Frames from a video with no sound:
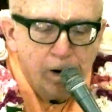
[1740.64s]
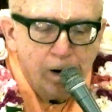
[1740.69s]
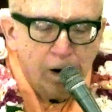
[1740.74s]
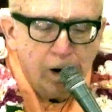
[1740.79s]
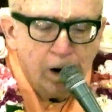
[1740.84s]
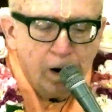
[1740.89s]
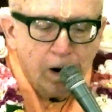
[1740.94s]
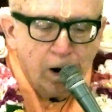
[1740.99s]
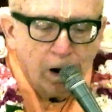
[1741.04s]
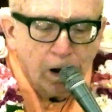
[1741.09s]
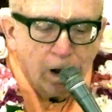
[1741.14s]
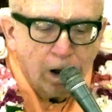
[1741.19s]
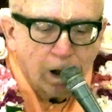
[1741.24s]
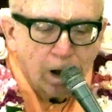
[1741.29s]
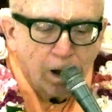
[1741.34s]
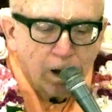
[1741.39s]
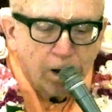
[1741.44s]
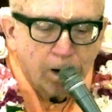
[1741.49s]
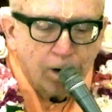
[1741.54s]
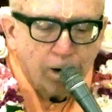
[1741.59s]
even
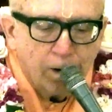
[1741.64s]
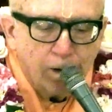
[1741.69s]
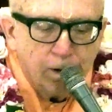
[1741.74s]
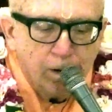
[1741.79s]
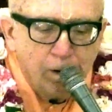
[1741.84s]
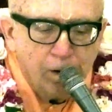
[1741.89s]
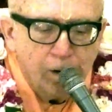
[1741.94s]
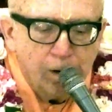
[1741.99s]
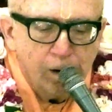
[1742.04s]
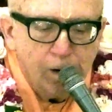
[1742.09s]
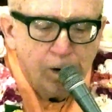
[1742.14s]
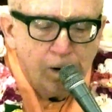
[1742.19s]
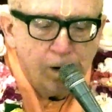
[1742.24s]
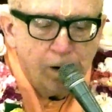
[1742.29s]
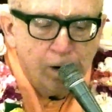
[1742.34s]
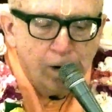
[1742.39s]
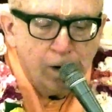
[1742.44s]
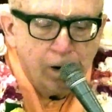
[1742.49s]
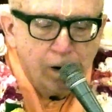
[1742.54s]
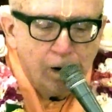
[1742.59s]
excelled the uh,